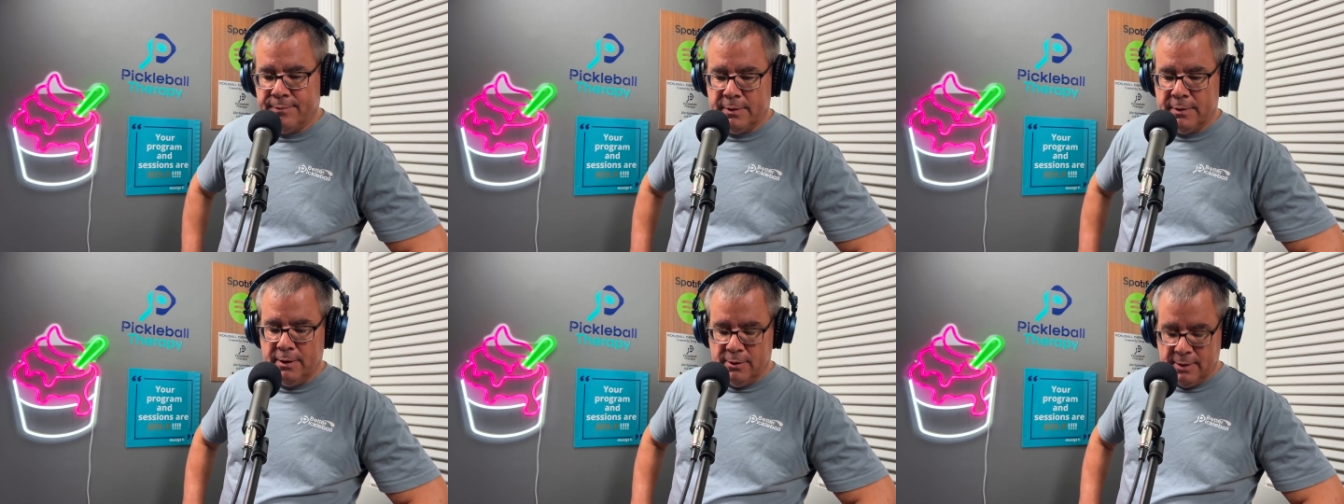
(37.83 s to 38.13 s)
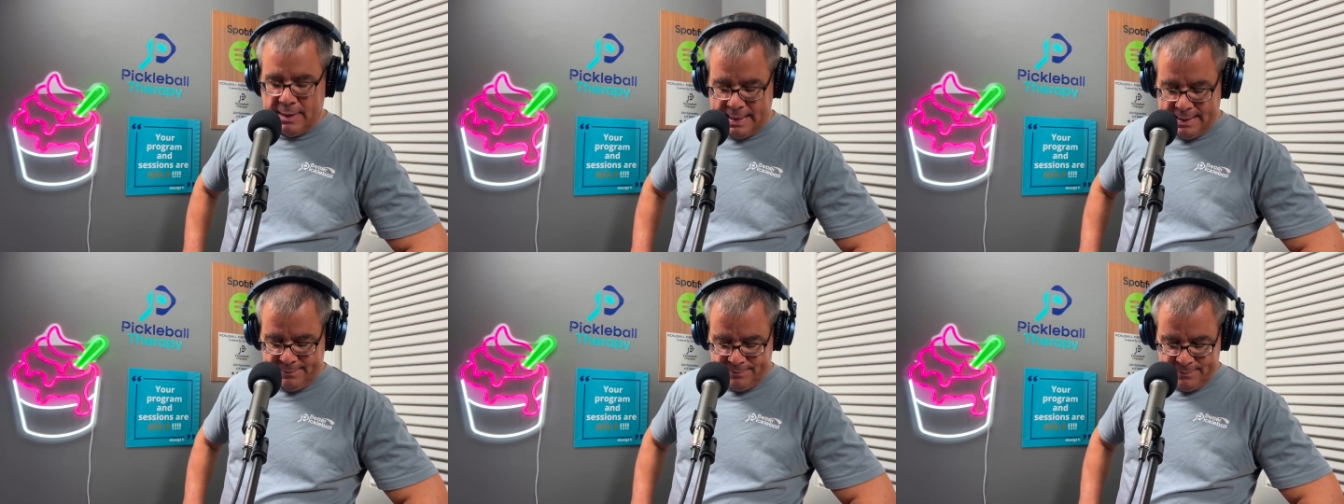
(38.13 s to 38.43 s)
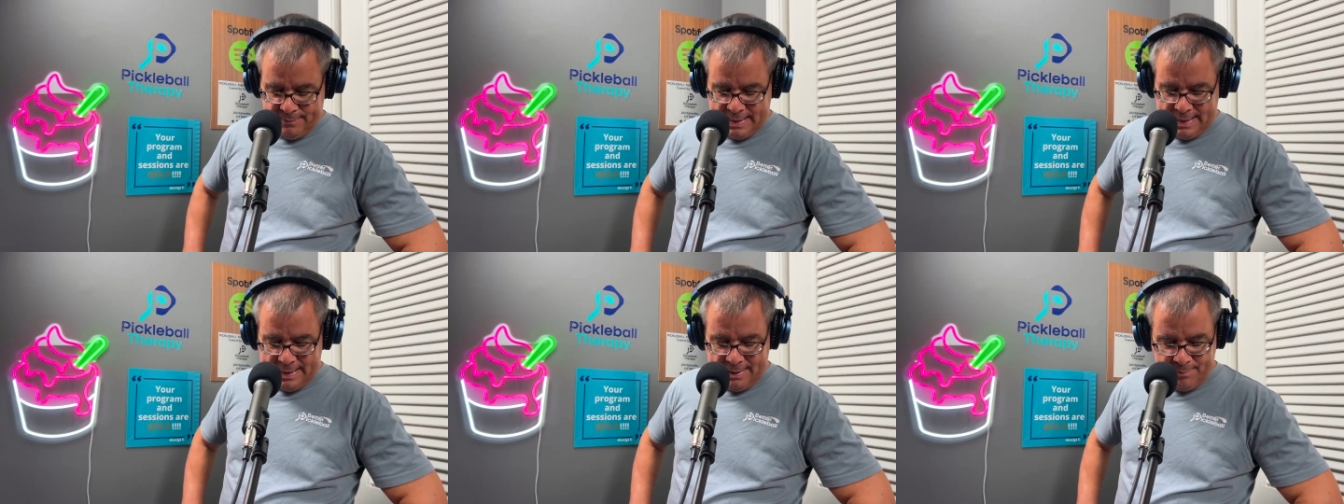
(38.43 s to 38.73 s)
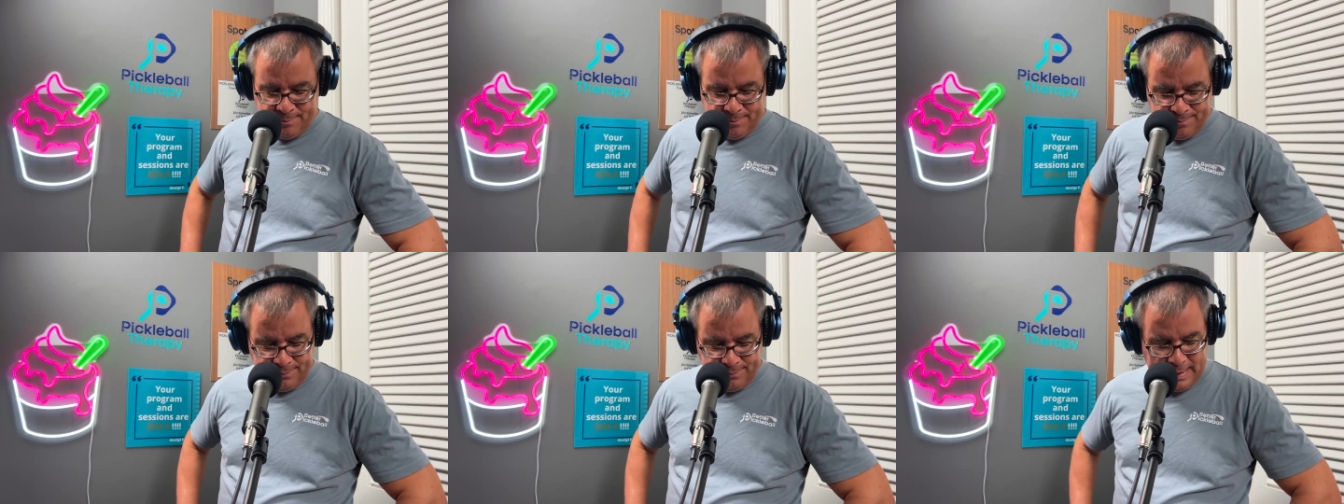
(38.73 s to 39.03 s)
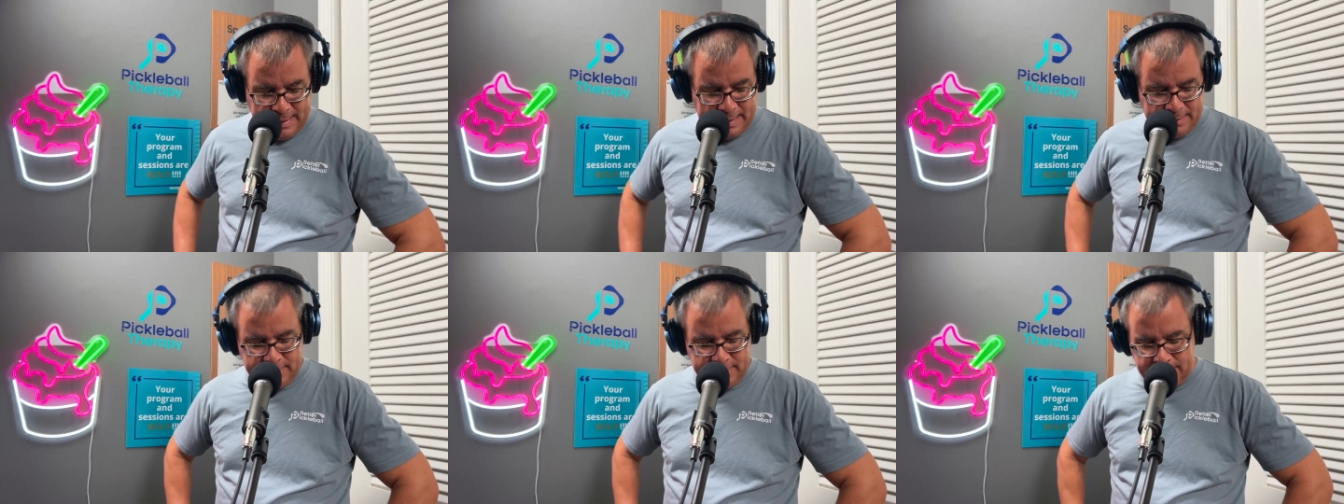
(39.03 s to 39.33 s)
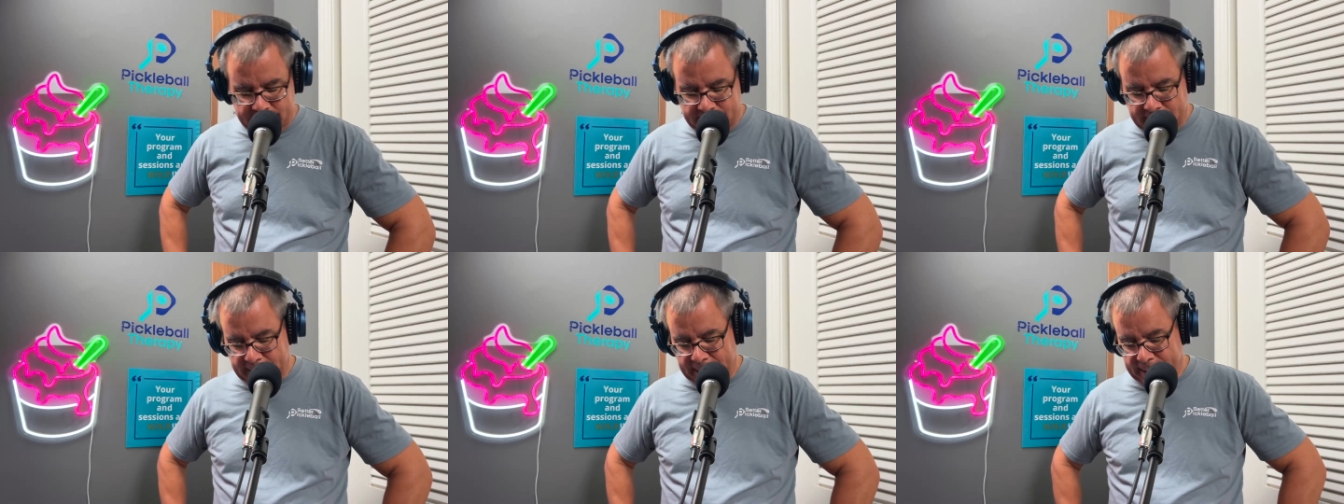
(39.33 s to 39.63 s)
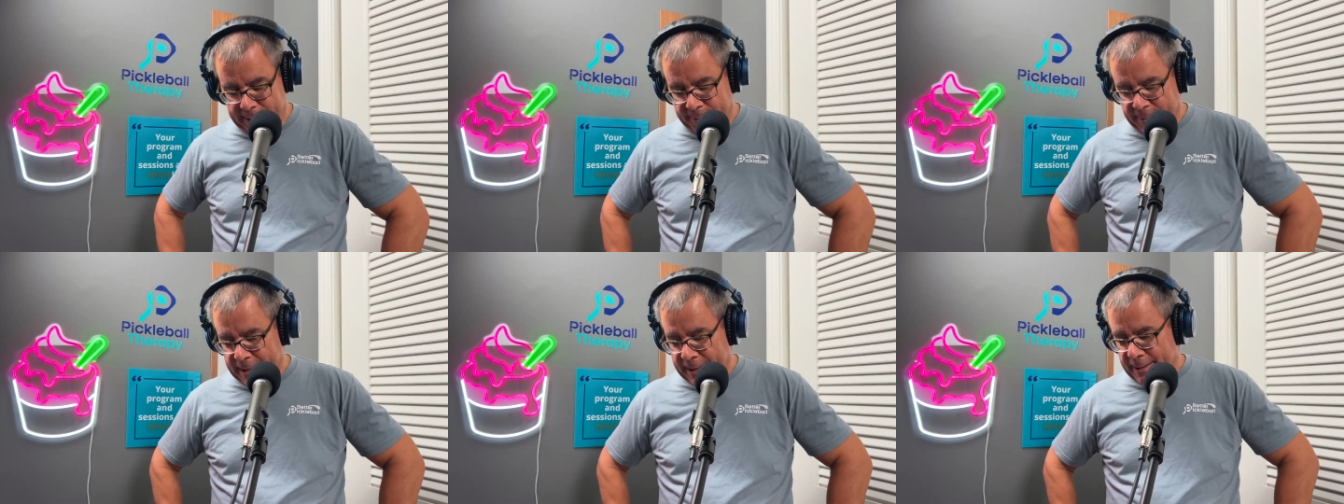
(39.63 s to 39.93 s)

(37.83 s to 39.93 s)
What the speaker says: You know, I'm not just a